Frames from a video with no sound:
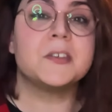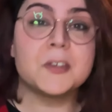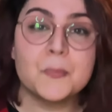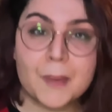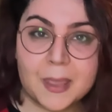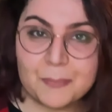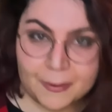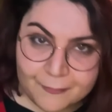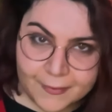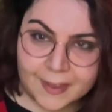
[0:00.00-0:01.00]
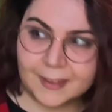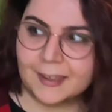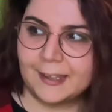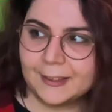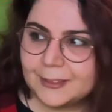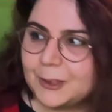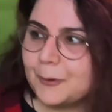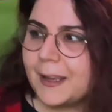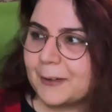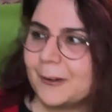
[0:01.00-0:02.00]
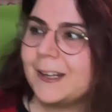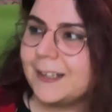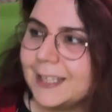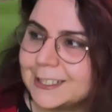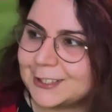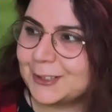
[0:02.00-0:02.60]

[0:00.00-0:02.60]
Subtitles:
You might be thinking, do I really need